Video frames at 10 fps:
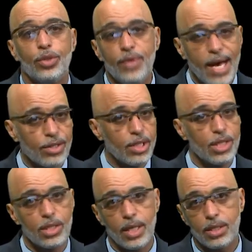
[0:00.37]

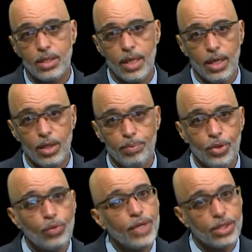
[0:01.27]
2016, the
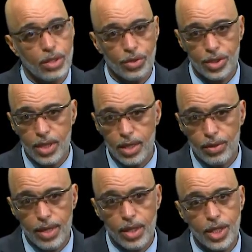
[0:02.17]
Pew Research Center
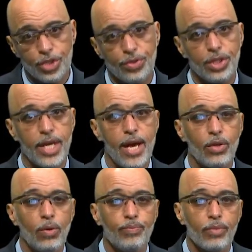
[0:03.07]
and the History
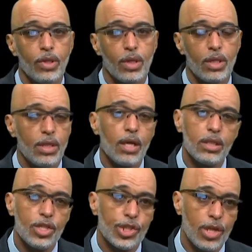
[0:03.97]
Channel
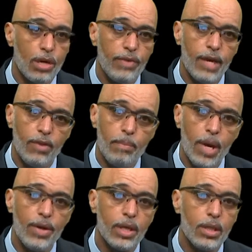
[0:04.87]
conducted a survey of
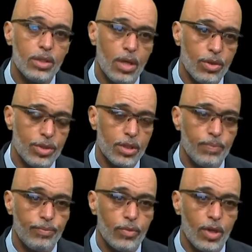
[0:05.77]
American adults
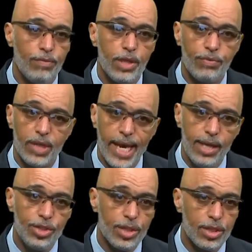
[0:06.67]
of different
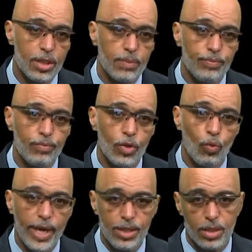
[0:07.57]
ages,
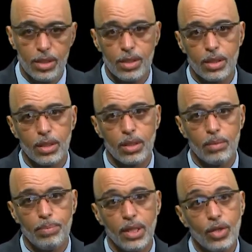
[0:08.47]
races,
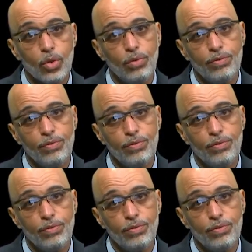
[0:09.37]
political